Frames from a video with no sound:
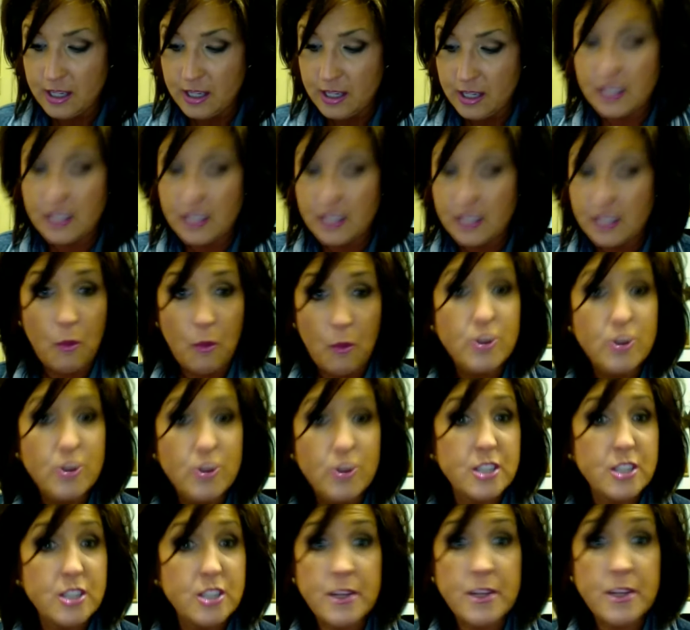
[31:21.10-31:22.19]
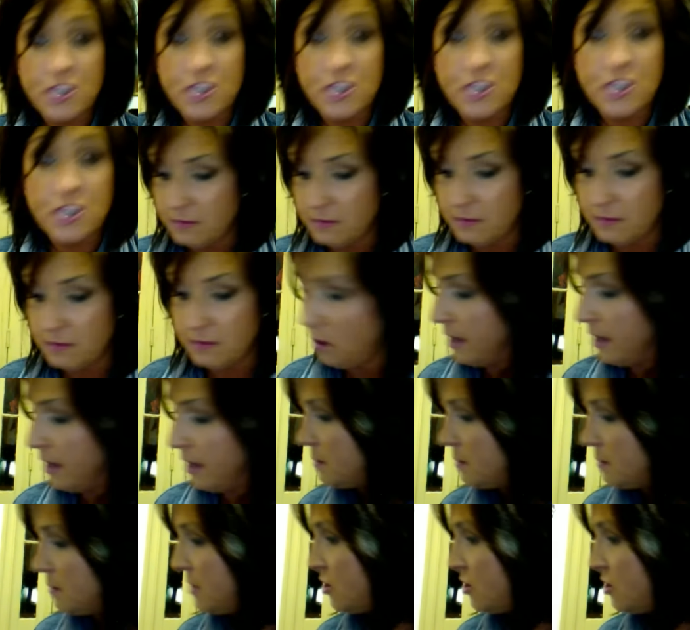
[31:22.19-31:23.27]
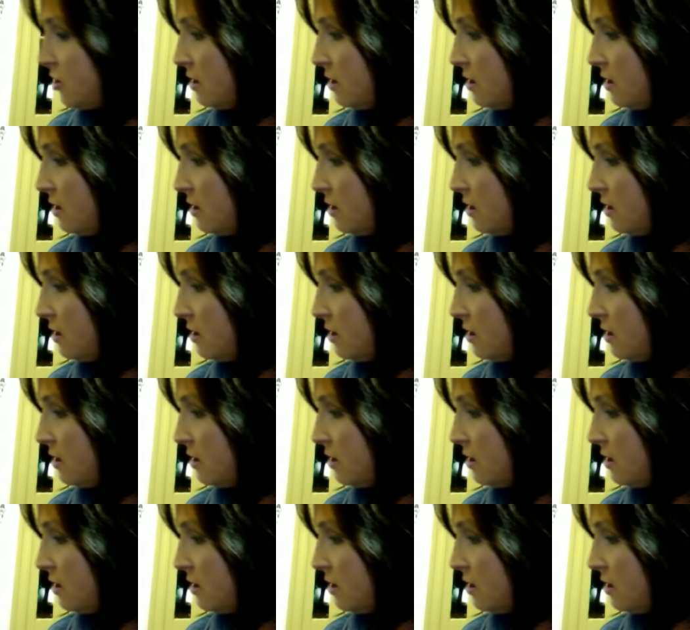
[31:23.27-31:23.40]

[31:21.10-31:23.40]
to smudge it. So go ahead and smudge it.